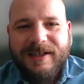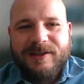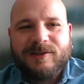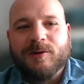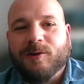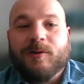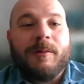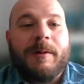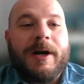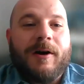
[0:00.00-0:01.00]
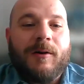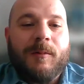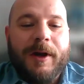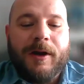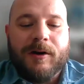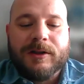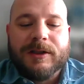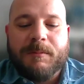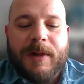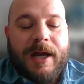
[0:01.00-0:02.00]
So you never know, because
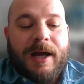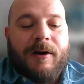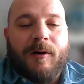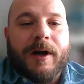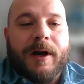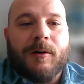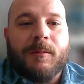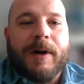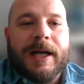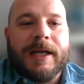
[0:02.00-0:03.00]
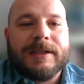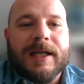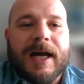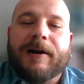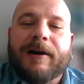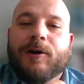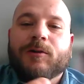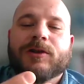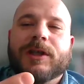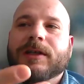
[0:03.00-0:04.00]
other companies are
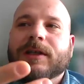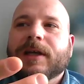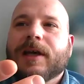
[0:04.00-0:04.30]
using